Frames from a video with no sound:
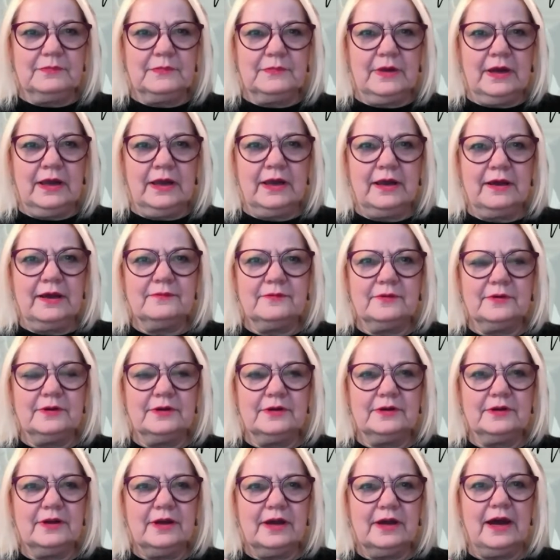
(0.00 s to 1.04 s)
have
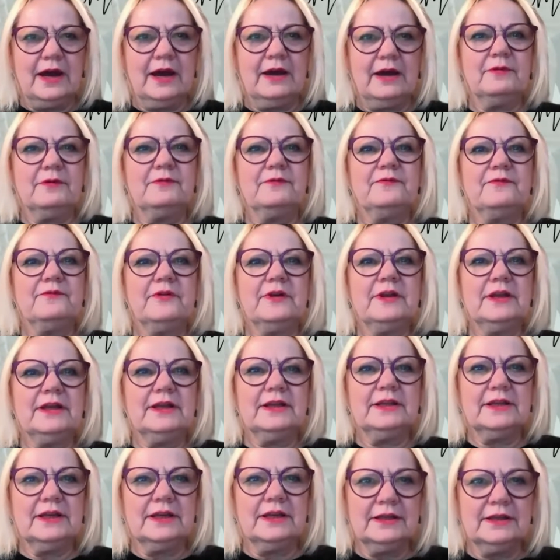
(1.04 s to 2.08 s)
a
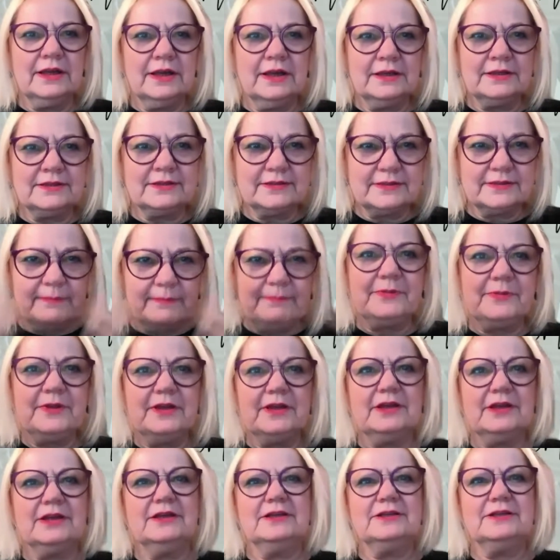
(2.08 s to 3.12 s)
feeling that
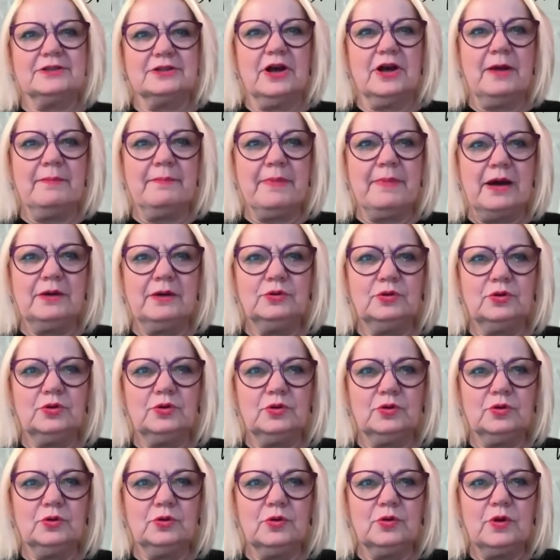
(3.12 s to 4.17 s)
something is about
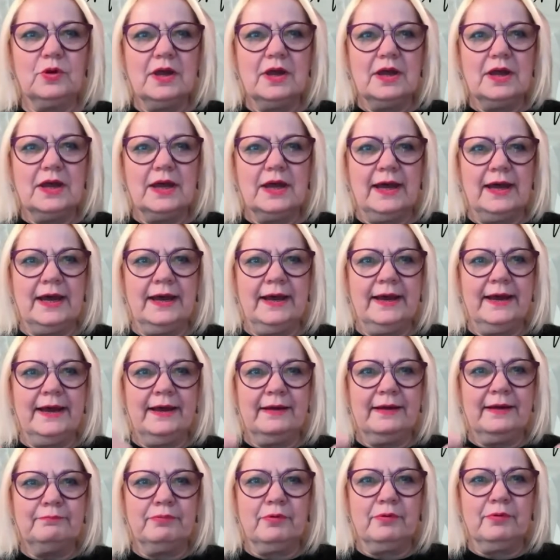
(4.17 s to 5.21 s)
to
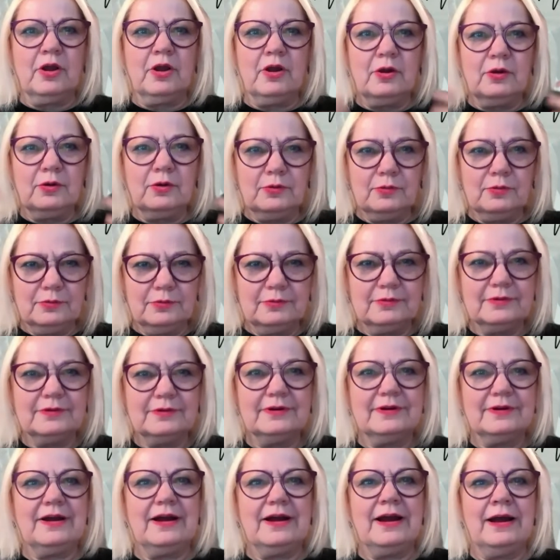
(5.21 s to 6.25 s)
blow
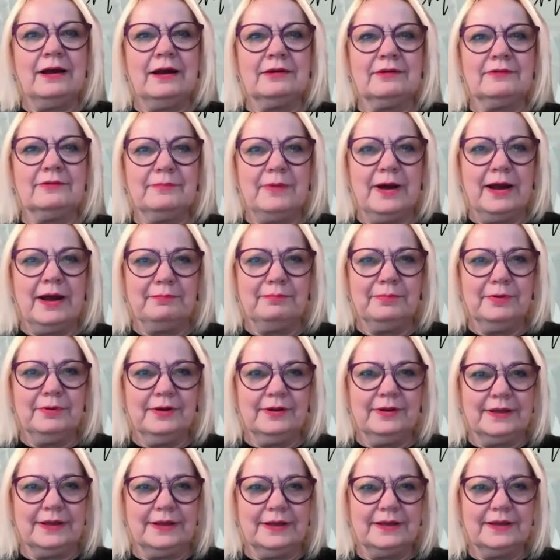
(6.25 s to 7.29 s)
out of my
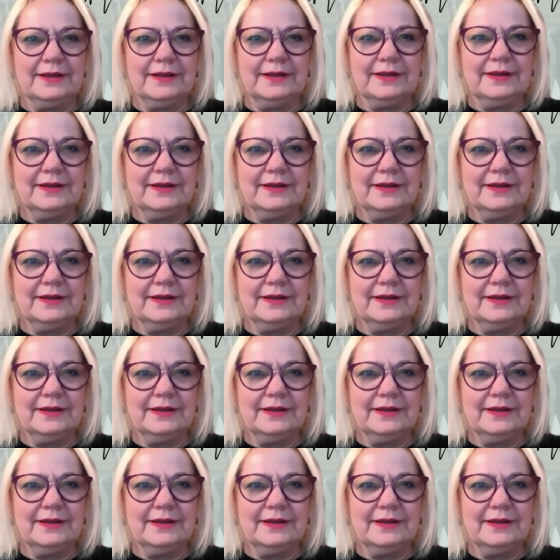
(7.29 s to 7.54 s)
body.